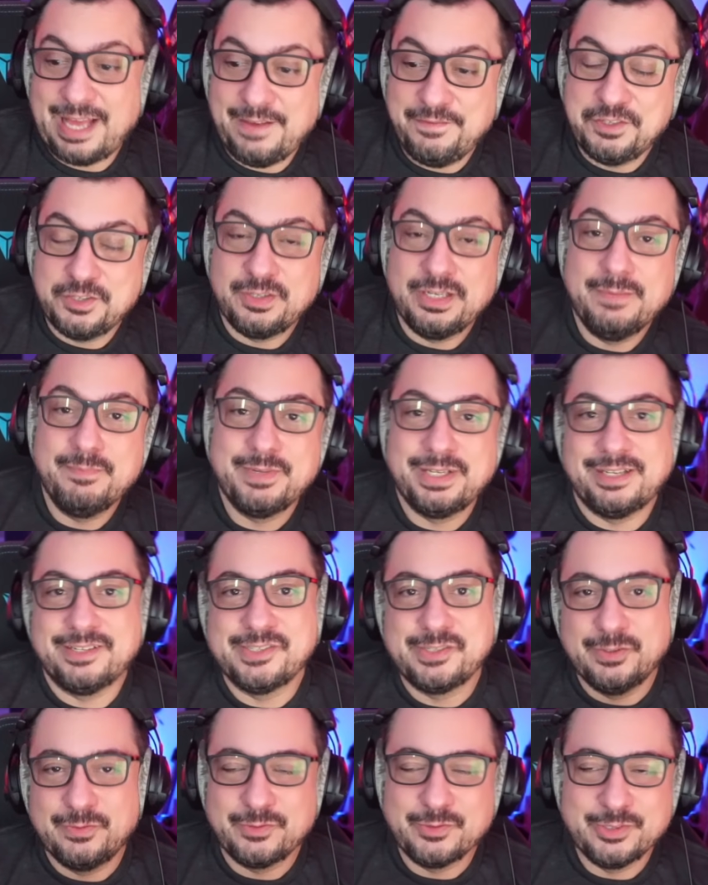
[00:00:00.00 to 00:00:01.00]
stream. But
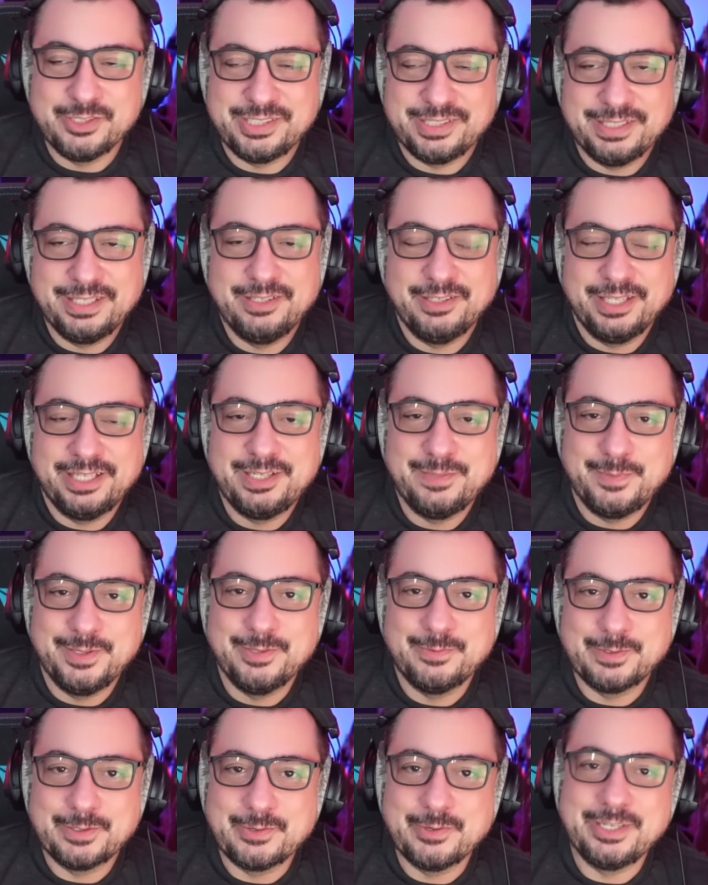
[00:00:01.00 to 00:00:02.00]
also, of course, it'll end up in
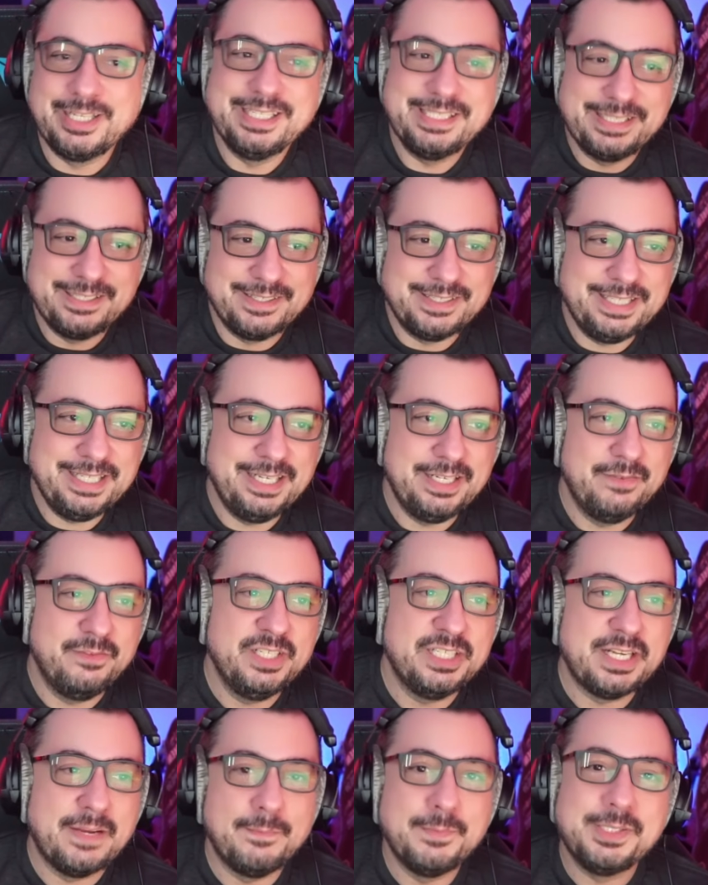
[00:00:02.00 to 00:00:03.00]
the recordings here at the end of
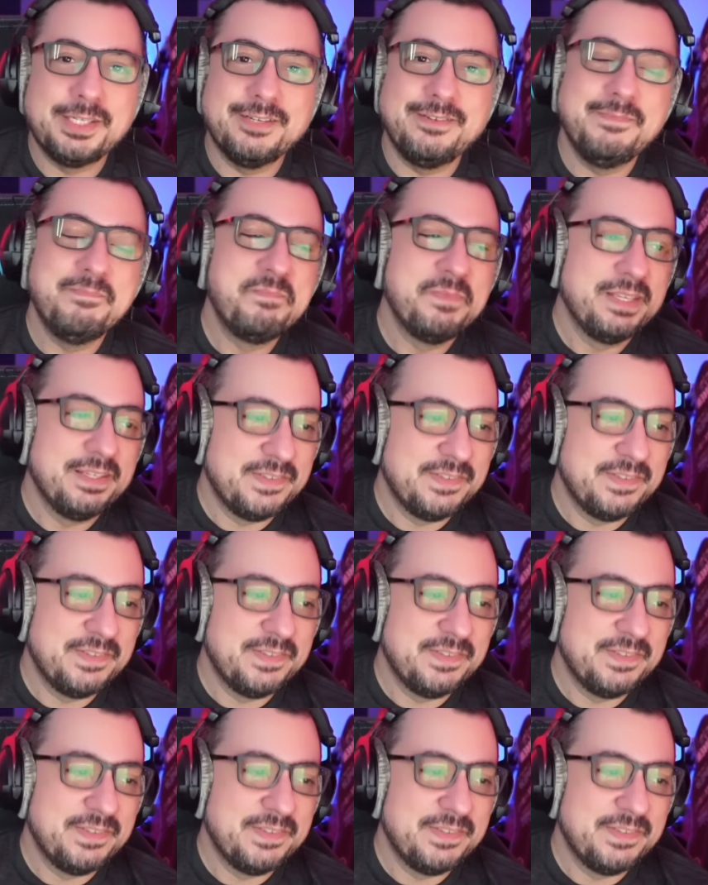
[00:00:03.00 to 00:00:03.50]
each episode.